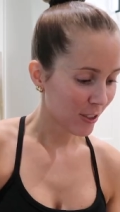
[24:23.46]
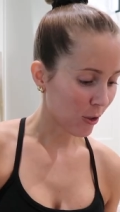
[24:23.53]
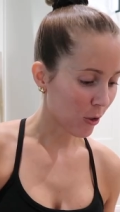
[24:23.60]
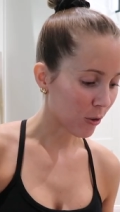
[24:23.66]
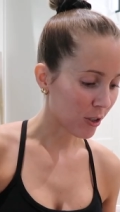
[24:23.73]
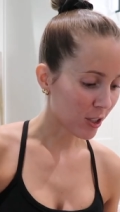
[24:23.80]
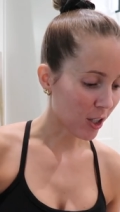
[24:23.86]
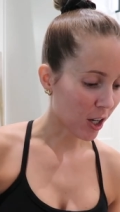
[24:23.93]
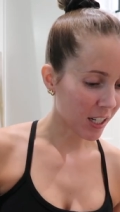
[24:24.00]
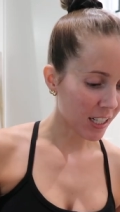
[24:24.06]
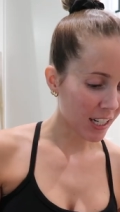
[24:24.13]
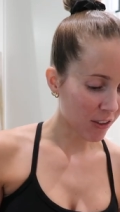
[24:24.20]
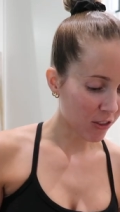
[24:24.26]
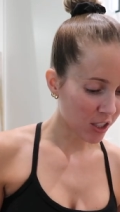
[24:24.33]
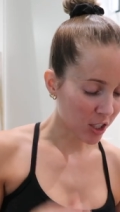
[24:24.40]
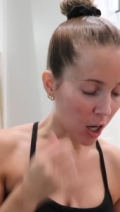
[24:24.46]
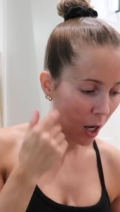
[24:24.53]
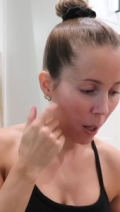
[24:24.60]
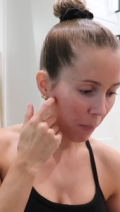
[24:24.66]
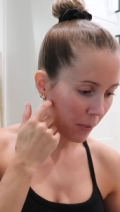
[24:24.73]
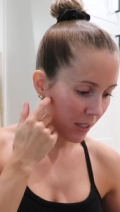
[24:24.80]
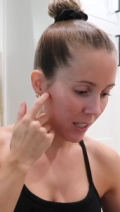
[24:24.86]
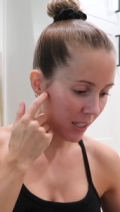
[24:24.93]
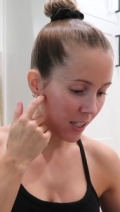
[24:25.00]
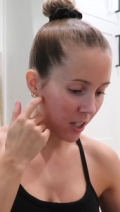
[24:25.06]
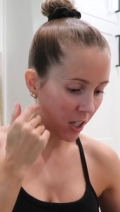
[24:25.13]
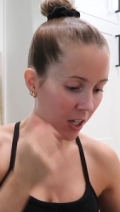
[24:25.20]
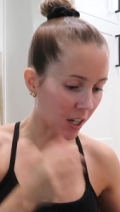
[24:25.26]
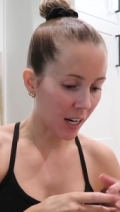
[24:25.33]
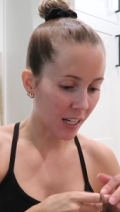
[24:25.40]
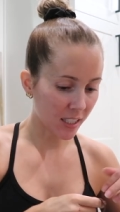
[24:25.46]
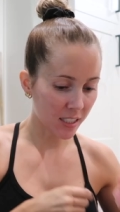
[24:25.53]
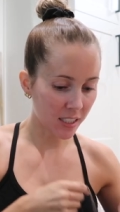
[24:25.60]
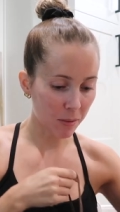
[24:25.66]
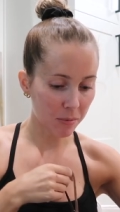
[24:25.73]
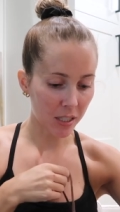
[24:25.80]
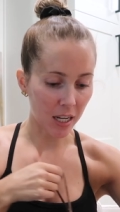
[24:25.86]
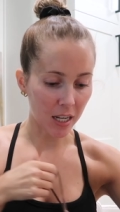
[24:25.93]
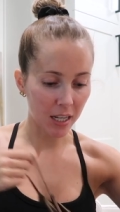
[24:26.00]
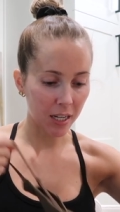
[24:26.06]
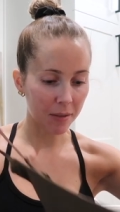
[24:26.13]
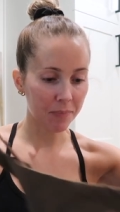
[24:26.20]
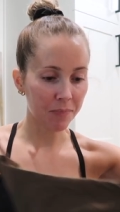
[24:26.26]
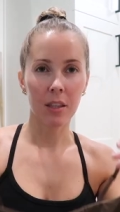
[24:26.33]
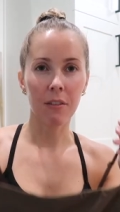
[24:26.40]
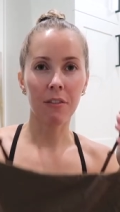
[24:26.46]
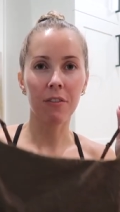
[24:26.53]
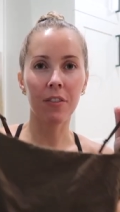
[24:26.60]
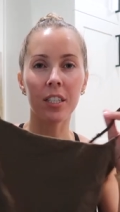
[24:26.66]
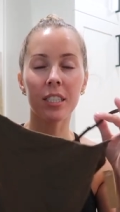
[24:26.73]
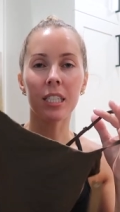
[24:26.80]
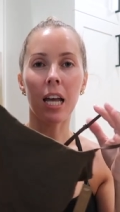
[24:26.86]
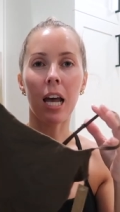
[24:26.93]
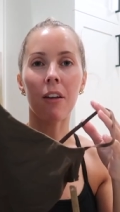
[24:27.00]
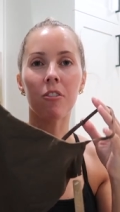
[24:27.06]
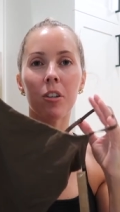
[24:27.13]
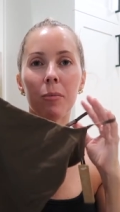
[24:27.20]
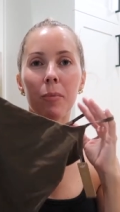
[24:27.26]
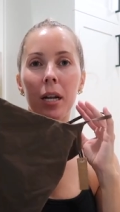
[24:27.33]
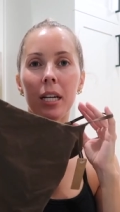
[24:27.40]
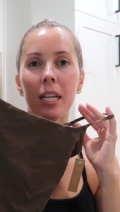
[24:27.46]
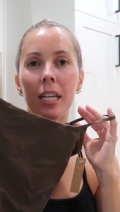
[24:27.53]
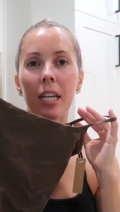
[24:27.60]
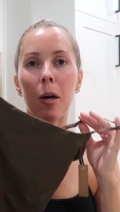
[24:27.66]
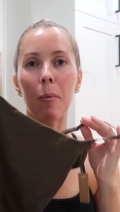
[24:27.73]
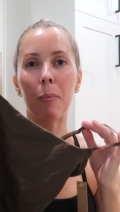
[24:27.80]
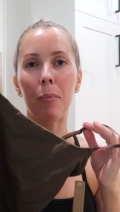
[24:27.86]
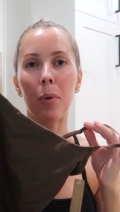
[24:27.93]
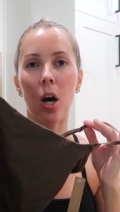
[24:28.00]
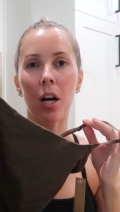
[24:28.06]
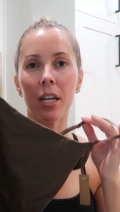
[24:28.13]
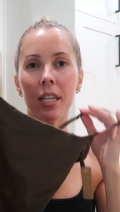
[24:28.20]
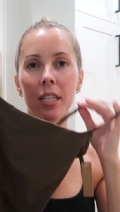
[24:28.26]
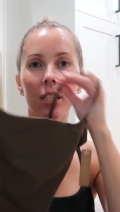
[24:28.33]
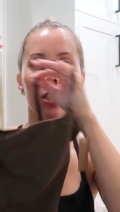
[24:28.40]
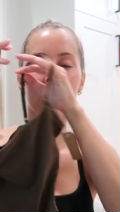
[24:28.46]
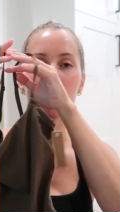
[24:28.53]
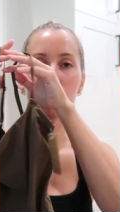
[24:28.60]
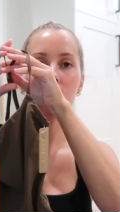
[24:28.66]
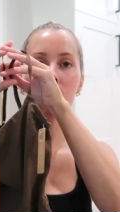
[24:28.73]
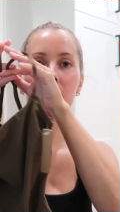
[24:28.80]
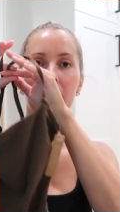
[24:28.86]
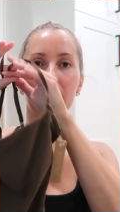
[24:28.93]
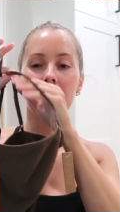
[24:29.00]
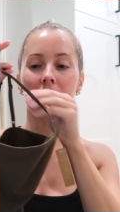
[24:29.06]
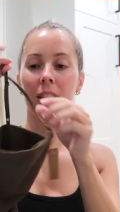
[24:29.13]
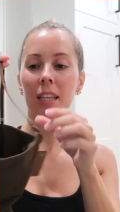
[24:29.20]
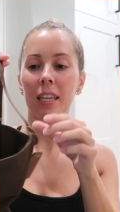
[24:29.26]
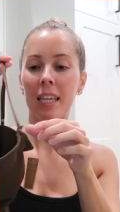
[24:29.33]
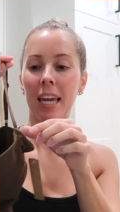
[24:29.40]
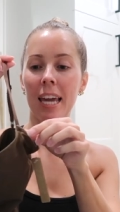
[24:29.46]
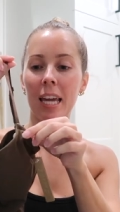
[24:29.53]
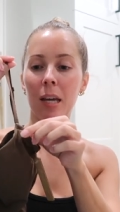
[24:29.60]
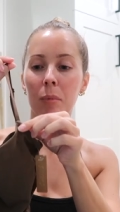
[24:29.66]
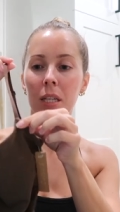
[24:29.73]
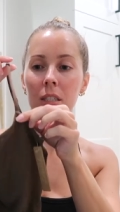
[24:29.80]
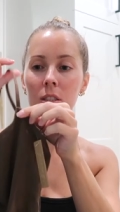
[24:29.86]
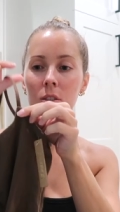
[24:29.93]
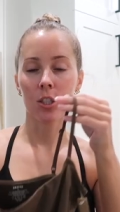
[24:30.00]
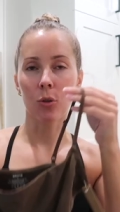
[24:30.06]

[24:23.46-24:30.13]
So starting at the top here, I ended up getting the Fits Everybody bodysuit in the camis.